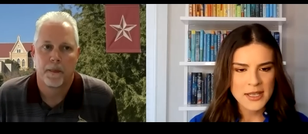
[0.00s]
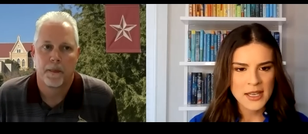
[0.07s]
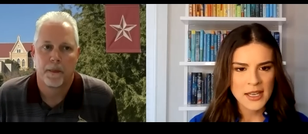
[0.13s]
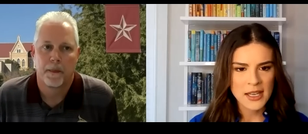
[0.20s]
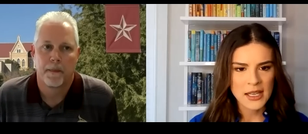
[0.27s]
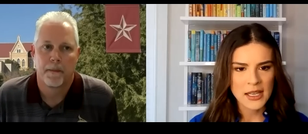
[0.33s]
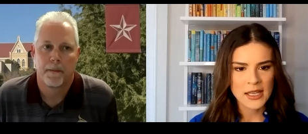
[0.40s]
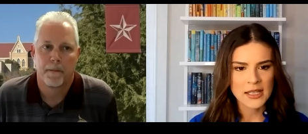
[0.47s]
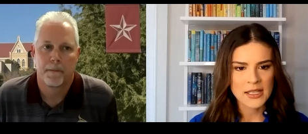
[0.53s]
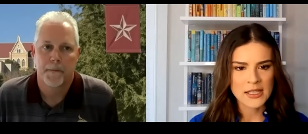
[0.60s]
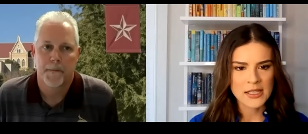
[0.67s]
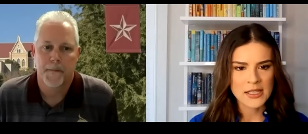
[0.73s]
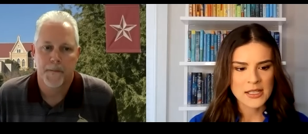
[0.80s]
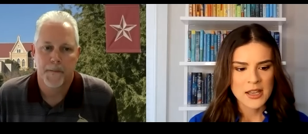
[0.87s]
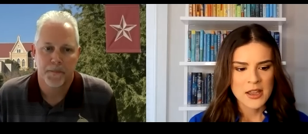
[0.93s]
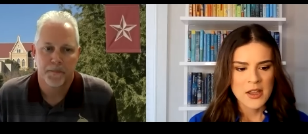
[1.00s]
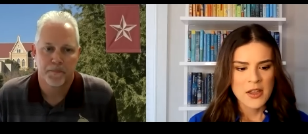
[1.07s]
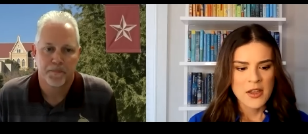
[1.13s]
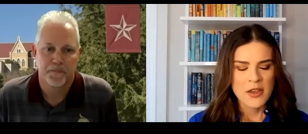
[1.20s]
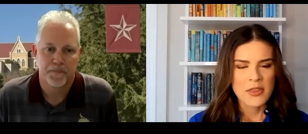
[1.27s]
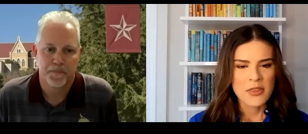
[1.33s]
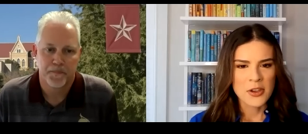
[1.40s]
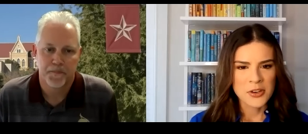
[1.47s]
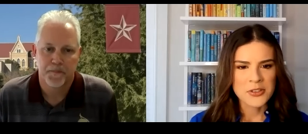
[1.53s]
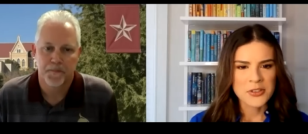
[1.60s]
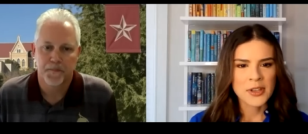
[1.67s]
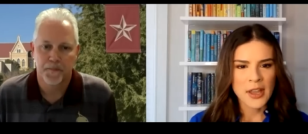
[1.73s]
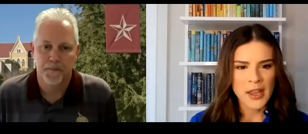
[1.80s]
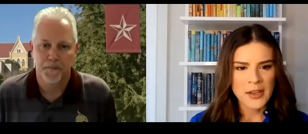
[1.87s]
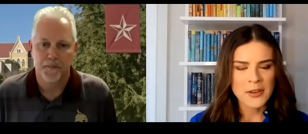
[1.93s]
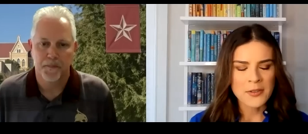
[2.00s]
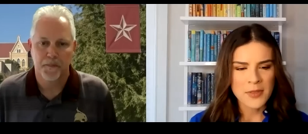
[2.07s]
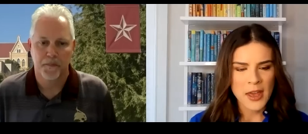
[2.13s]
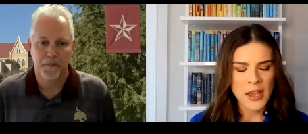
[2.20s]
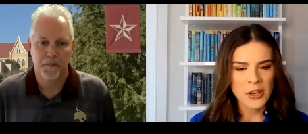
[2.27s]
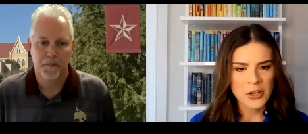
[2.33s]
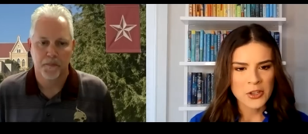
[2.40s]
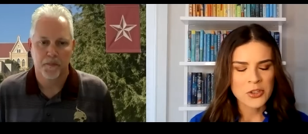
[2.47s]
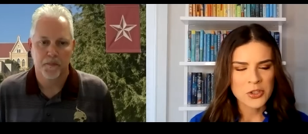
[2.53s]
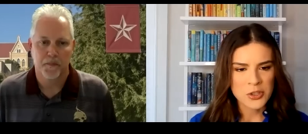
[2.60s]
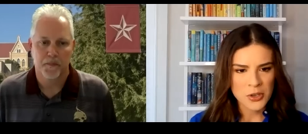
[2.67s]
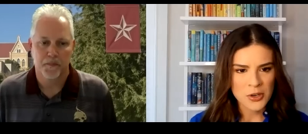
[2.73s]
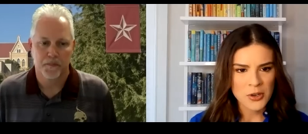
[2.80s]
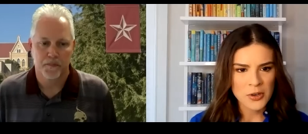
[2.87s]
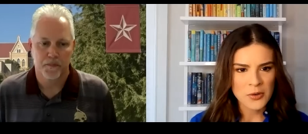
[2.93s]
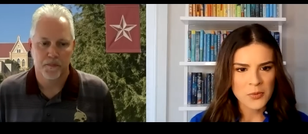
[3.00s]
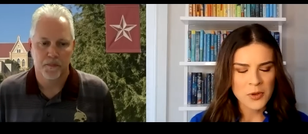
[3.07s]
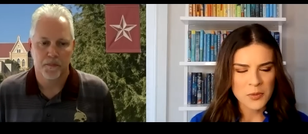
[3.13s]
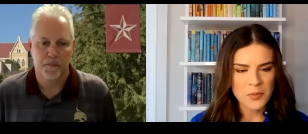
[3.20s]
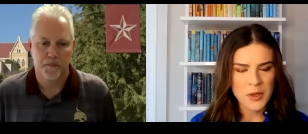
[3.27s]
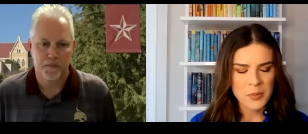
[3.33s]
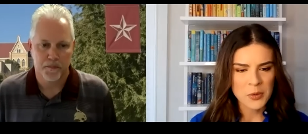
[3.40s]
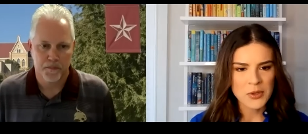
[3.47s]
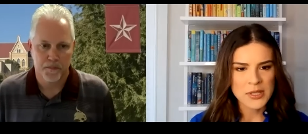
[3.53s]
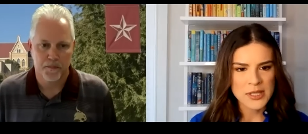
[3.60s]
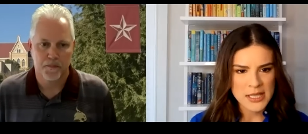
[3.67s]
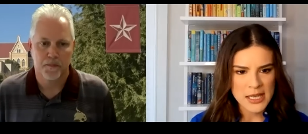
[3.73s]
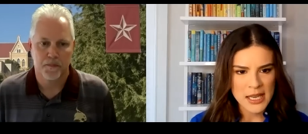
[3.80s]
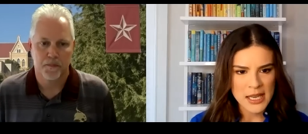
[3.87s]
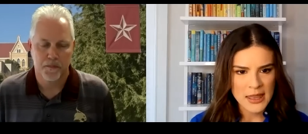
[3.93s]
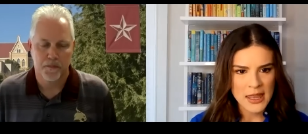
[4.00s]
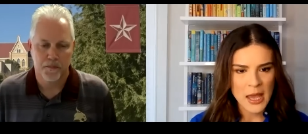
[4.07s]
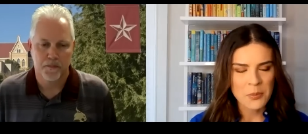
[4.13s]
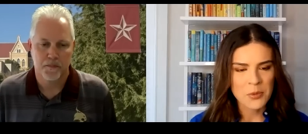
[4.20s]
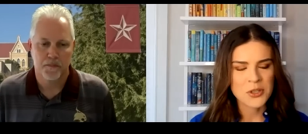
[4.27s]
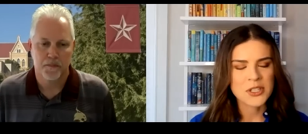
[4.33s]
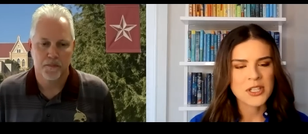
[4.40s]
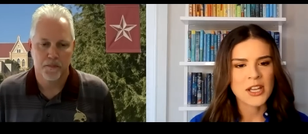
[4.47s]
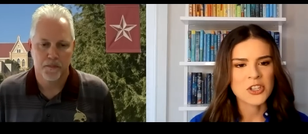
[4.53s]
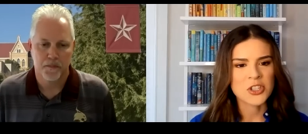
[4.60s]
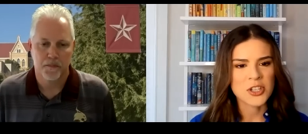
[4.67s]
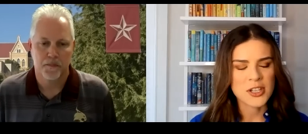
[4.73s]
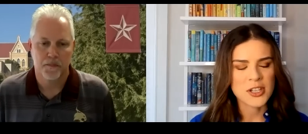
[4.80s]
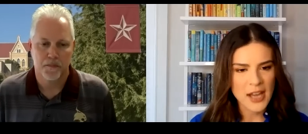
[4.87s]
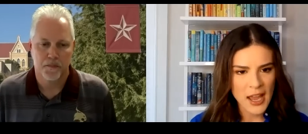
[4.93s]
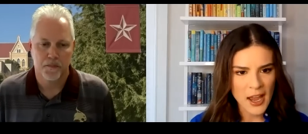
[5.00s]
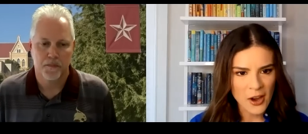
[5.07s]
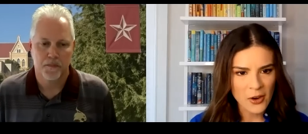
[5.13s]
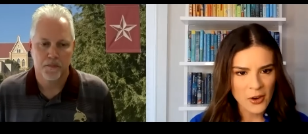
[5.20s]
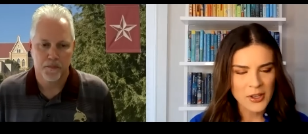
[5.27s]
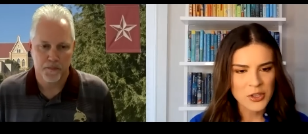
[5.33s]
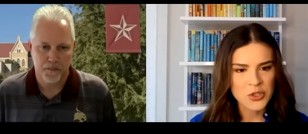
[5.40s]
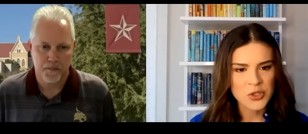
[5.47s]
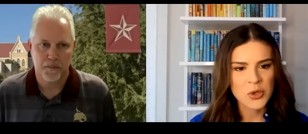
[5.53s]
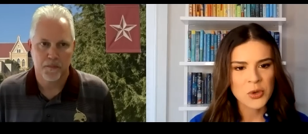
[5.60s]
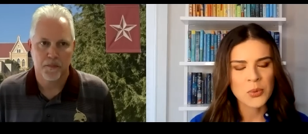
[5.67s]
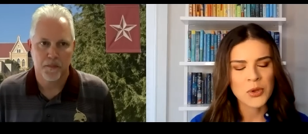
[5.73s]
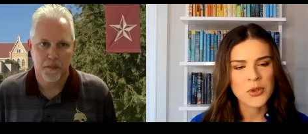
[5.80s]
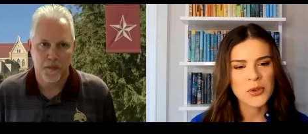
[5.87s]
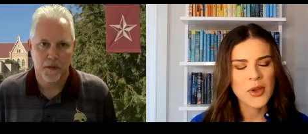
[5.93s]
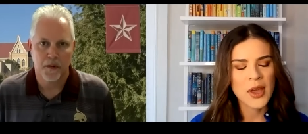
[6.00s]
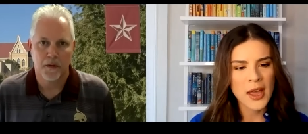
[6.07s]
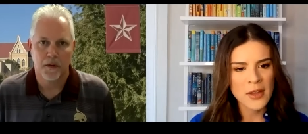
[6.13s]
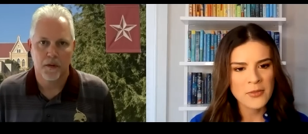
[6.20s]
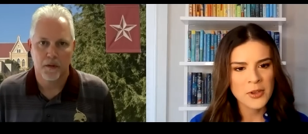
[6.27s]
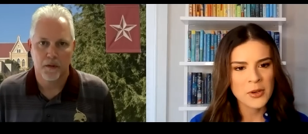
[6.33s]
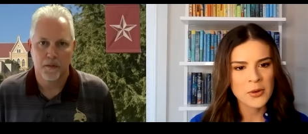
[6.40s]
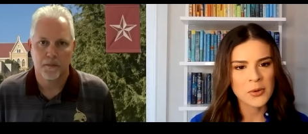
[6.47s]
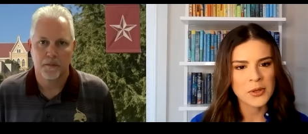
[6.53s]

Speaker 1: seeing is there's kind of that concern with people seeking that protection now. And so when you have